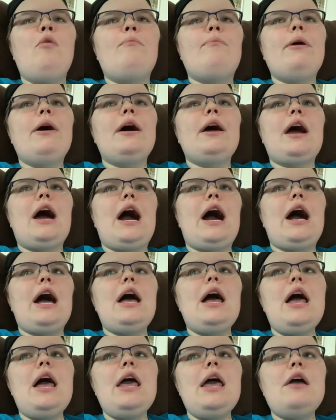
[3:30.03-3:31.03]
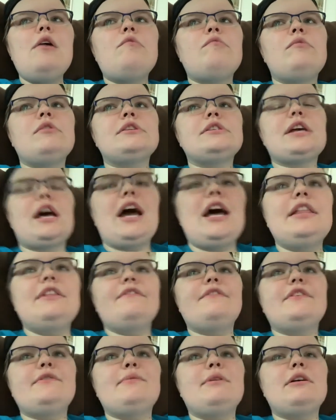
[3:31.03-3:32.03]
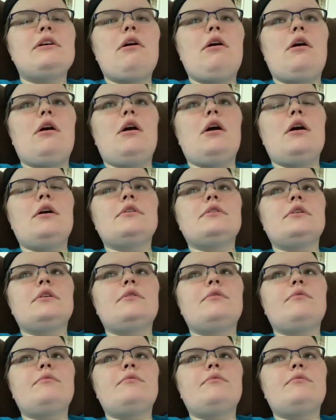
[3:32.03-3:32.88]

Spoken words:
But I had the Fitbit on